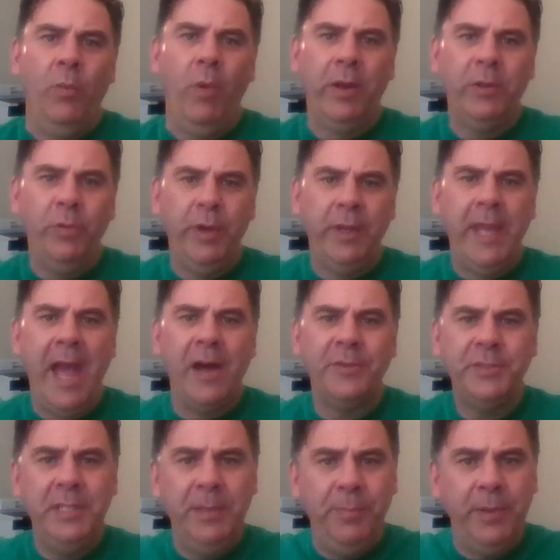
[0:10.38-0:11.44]
One quick
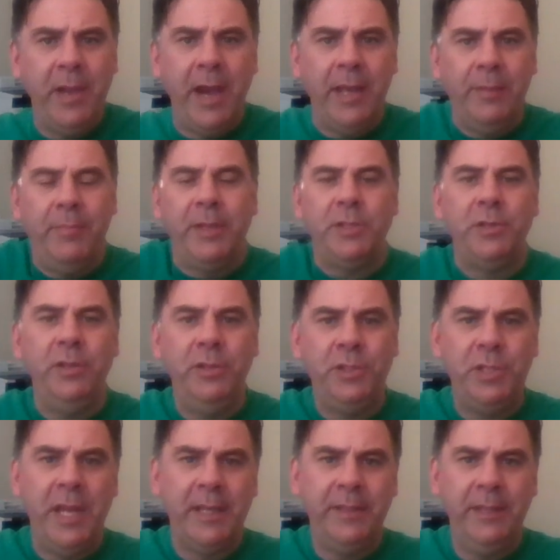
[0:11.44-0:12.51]
housekeeping item, make sure you
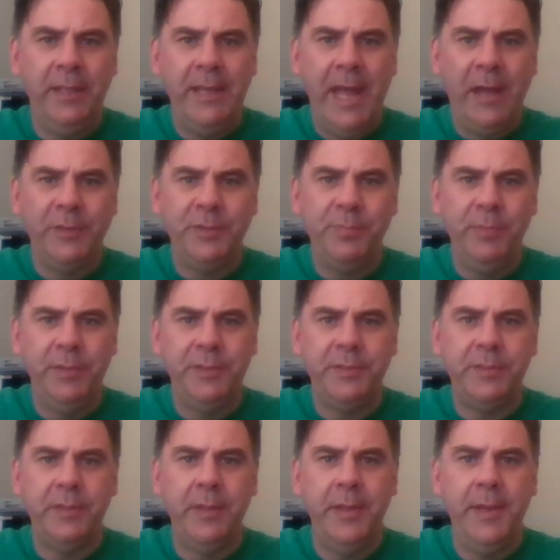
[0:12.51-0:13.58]
check the
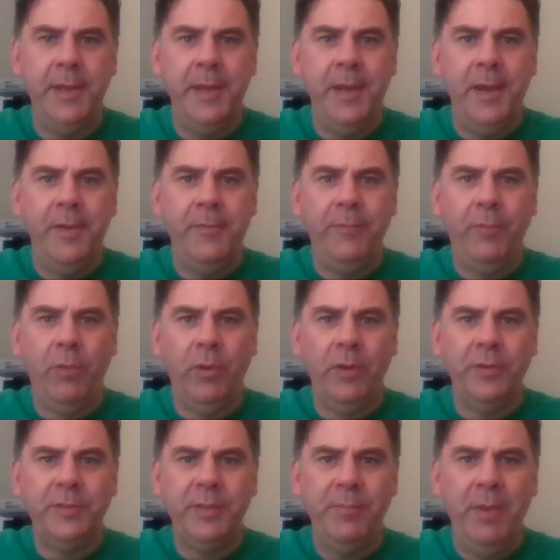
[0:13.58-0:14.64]
announcements
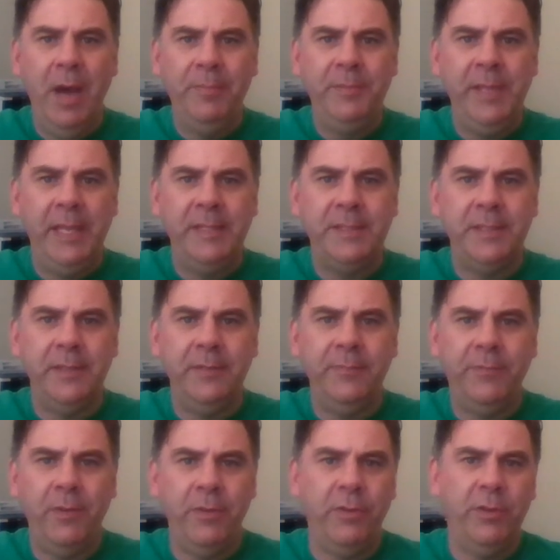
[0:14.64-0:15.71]
for some updates and
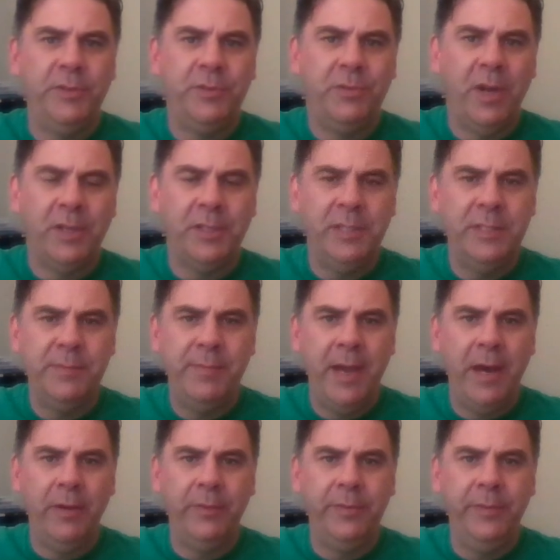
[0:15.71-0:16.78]
further instructions
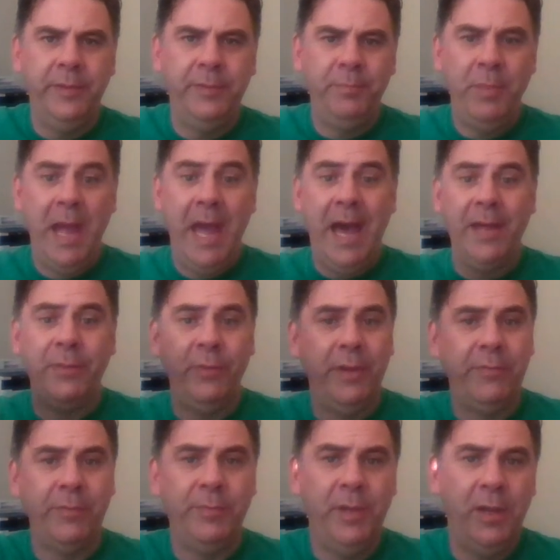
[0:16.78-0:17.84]
about the pathway
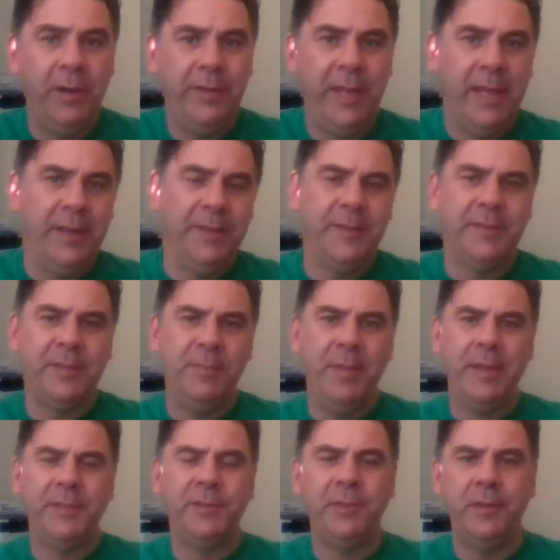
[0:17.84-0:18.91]
from here to the end of the
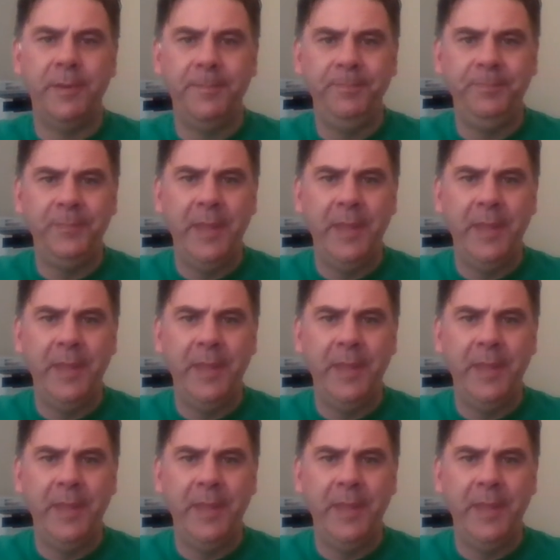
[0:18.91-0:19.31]
semester.